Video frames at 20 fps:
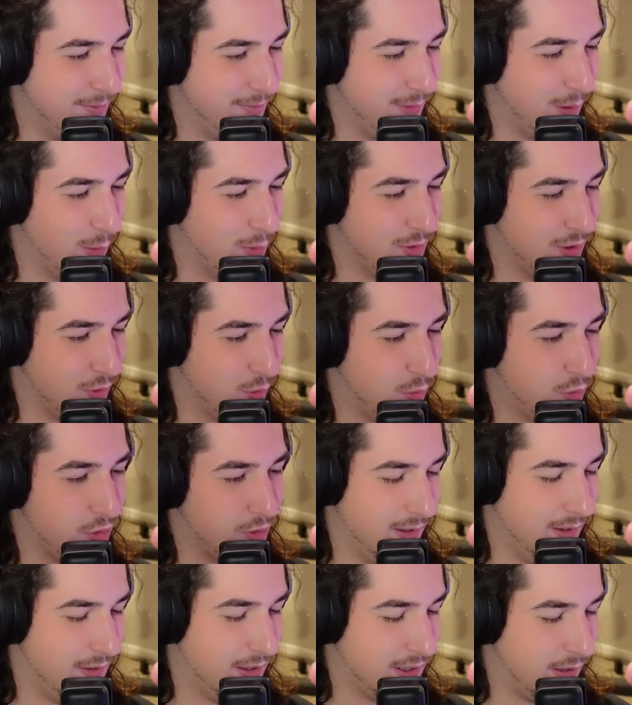Oh, he's not switching.
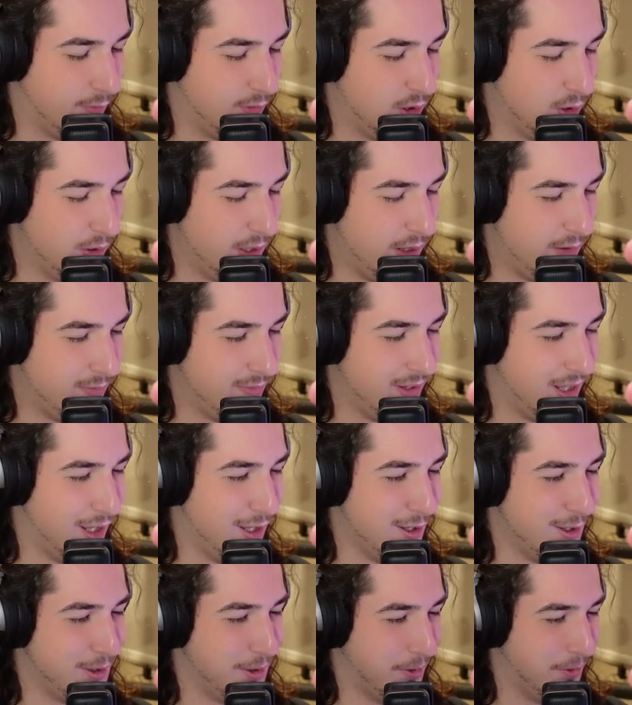Is that covered on now?
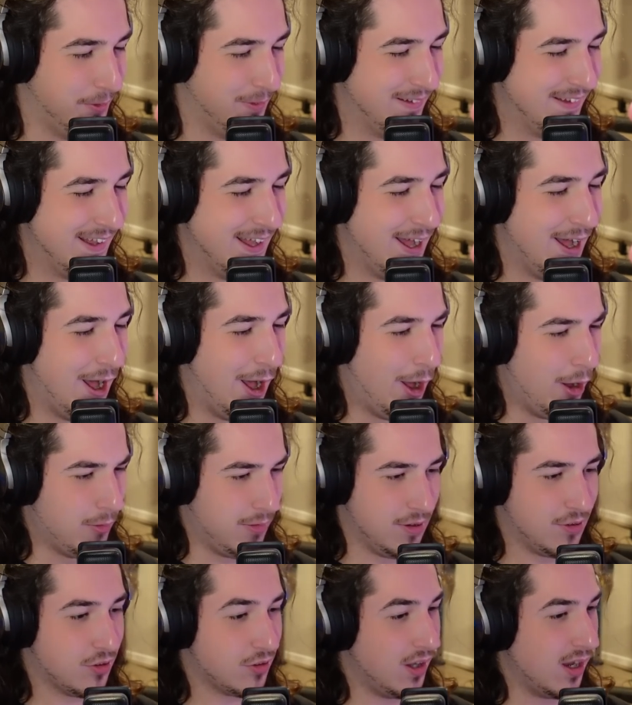Uh-oh. Oh,
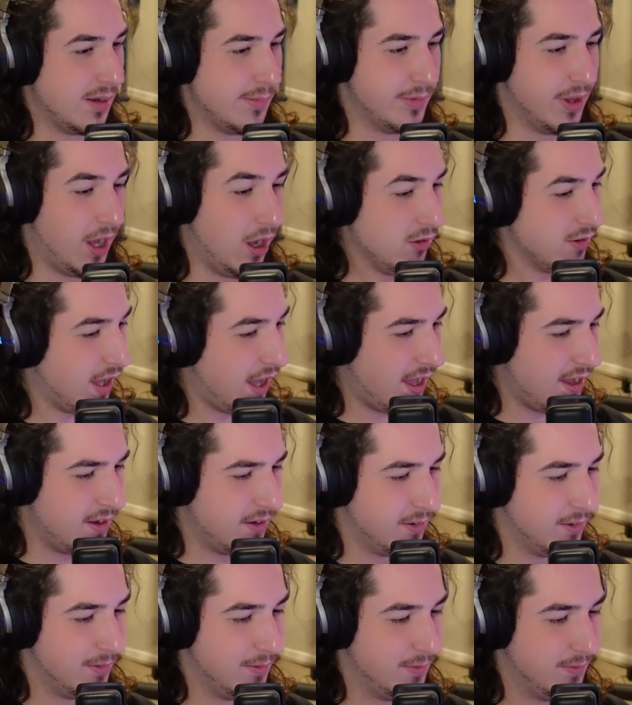he just let him do. Okay.
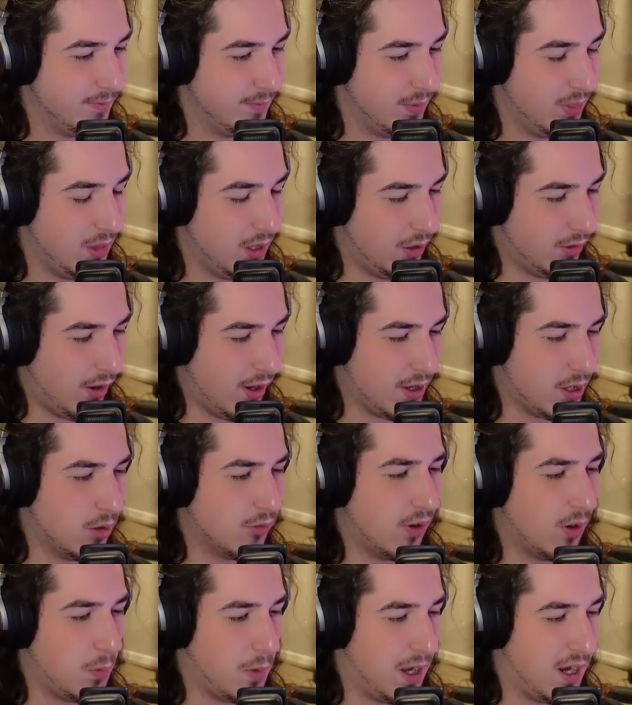All right, go
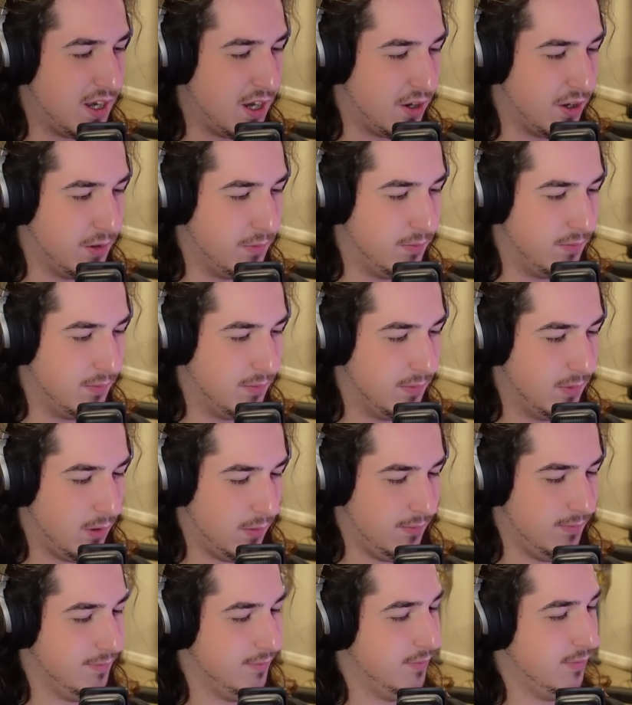right away. I dare you.
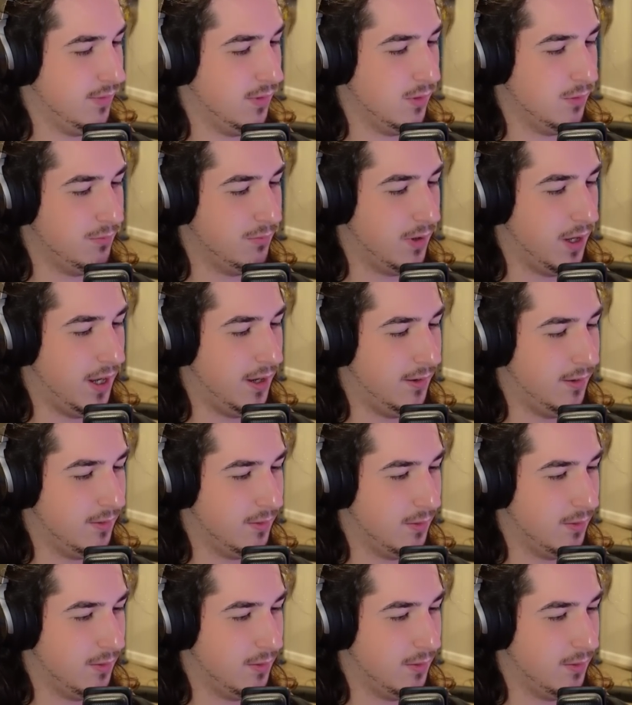Wait.